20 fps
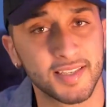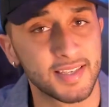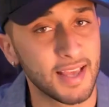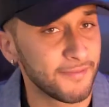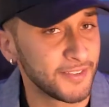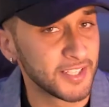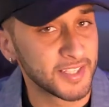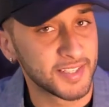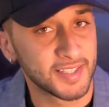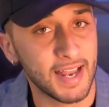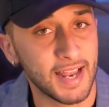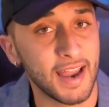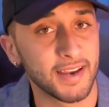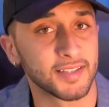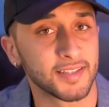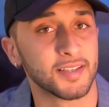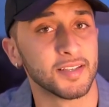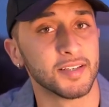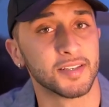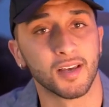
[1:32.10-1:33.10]
7
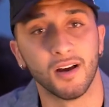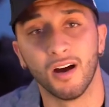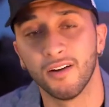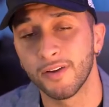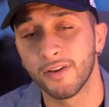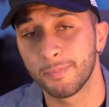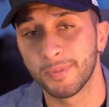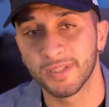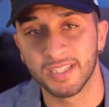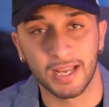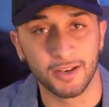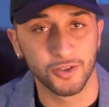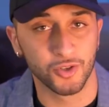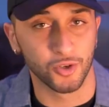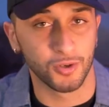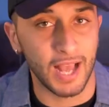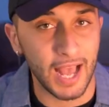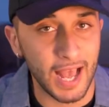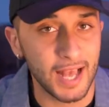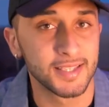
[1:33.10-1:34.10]
statuses of a
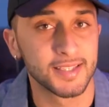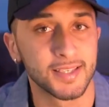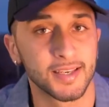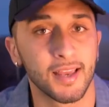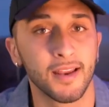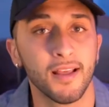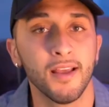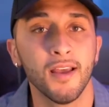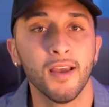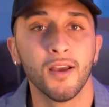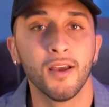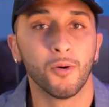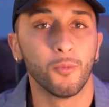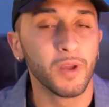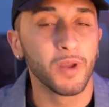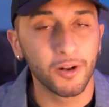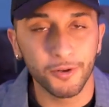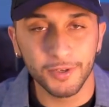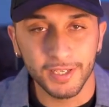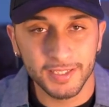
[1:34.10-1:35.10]
potential ad set,
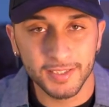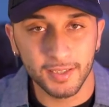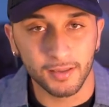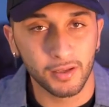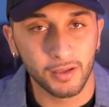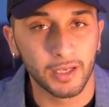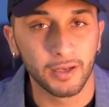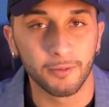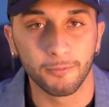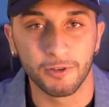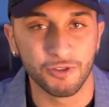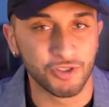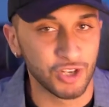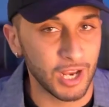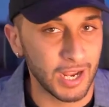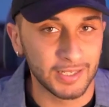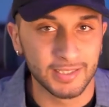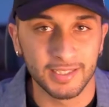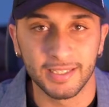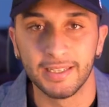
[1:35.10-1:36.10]
we don't need to look at
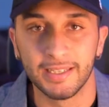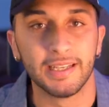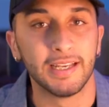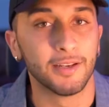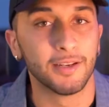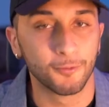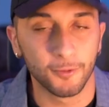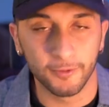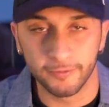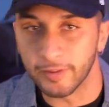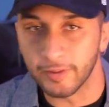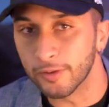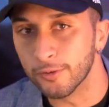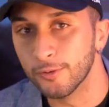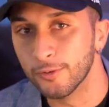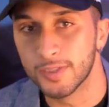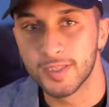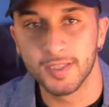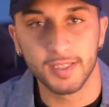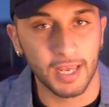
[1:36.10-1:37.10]
rejected, in
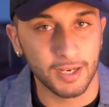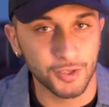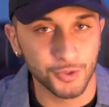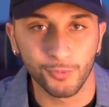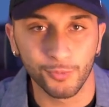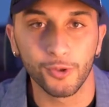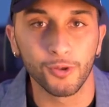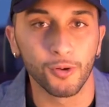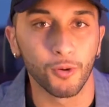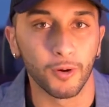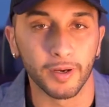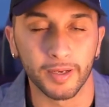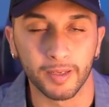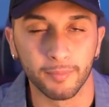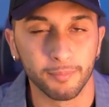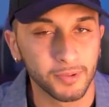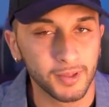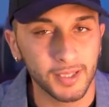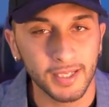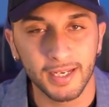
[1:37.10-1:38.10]
review, schedule, or
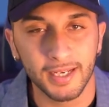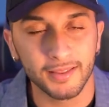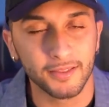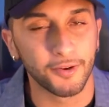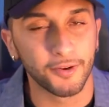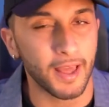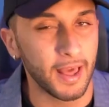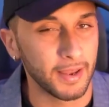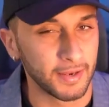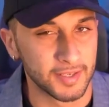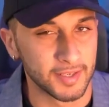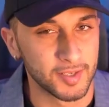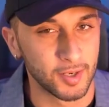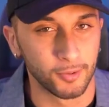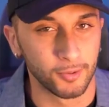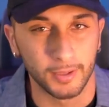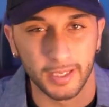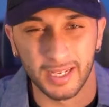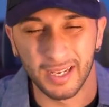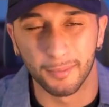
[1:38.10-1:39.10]
completed. They're not
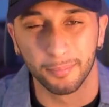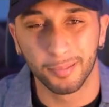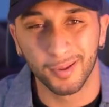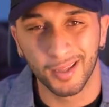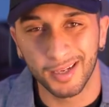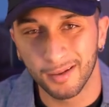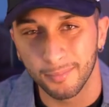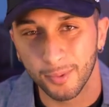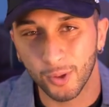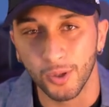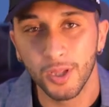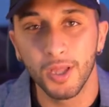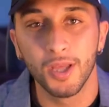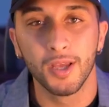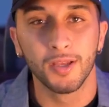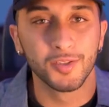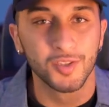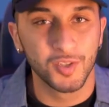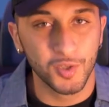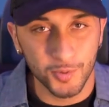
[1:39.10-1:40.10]
necessarily applicable
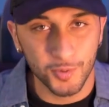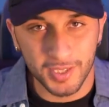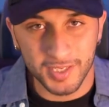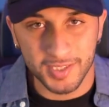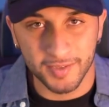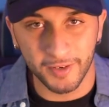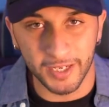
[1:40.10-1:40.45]
to this